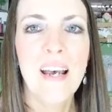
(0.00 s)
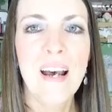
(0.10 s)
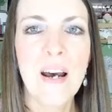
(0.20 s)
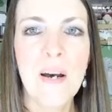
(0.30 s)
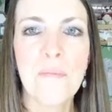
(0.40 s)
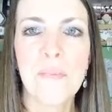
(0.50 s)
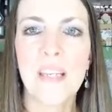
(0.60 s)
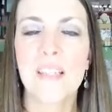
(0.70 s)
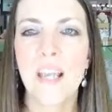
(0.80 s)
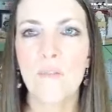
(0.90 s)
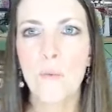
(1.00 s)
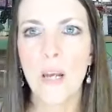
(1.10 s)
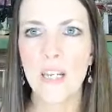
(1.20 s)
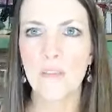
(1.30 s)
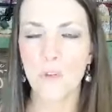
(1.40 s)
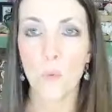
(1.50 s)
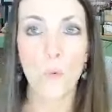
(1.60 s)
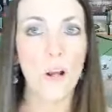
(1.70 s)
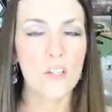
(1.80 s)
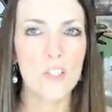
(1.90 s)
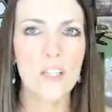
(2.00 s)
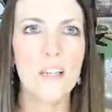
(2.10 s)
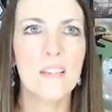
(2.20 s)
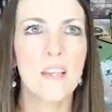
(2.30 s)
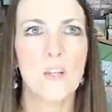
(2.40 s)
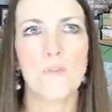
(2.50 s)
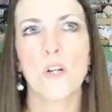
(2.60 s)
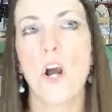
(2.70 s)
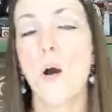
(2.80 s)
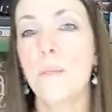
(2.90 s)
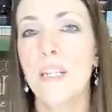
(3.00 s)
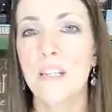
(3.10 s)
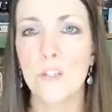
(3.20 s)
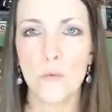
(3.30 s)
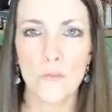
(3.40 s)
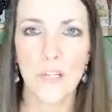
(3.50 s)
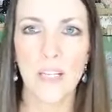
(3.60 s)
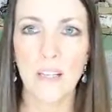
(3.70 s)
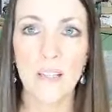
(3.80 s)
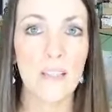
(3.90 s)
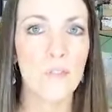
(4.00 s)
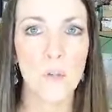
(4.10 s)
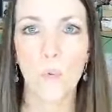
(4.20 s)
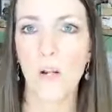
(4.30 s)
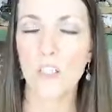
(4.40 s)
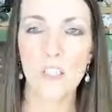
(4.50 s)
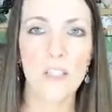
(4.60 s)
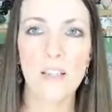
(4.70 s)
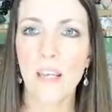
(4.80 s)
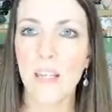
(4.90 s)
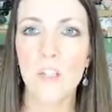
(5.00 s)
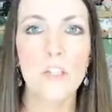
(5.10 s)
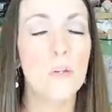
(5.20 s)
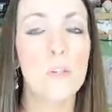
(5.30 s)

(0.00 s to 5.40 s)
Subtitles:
Thanks everybody for watching. Thank you for commenting. Don't forget, if you're watching it later, you